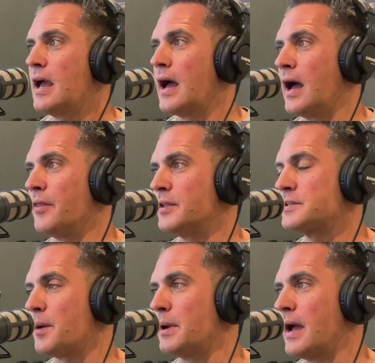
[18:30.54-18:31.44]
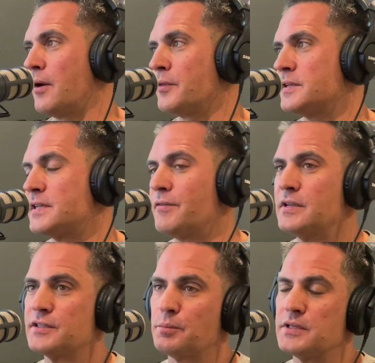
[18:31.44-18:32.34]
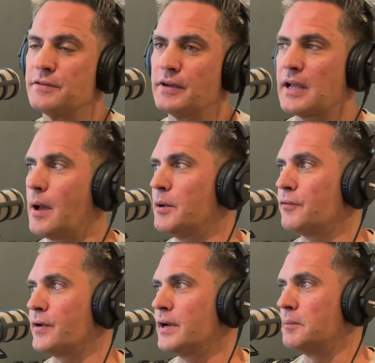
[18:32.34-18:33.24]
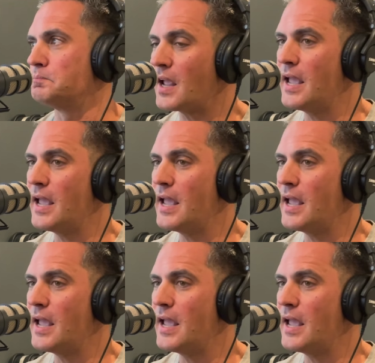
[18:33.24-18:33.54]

that's coming out, The 7 Disciplines of Uncommon Freedom.